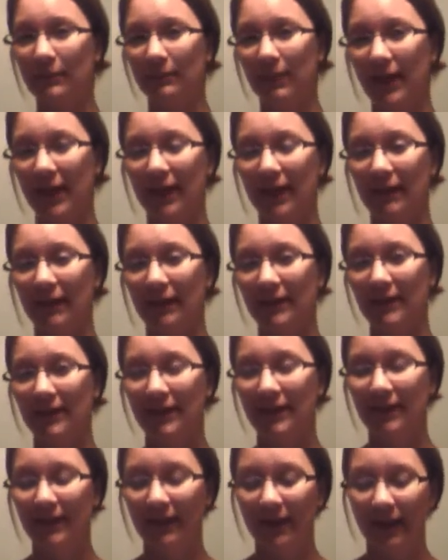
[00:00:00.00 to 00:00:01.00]
pain
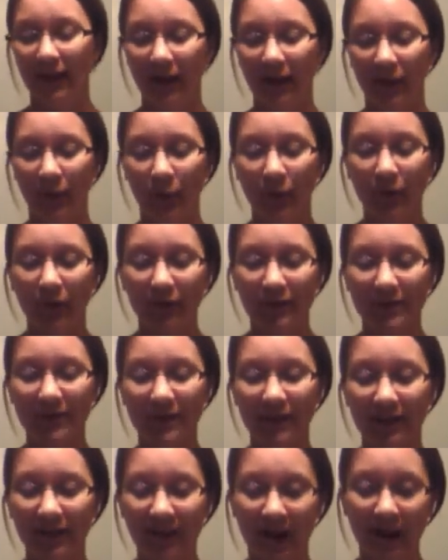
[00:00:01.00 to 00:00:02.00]
in order to
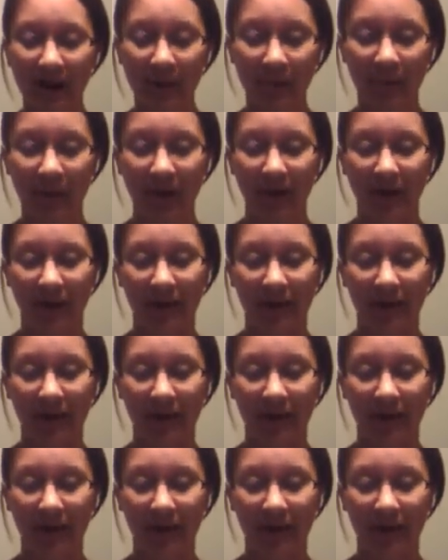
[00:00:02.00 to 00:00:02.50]
numb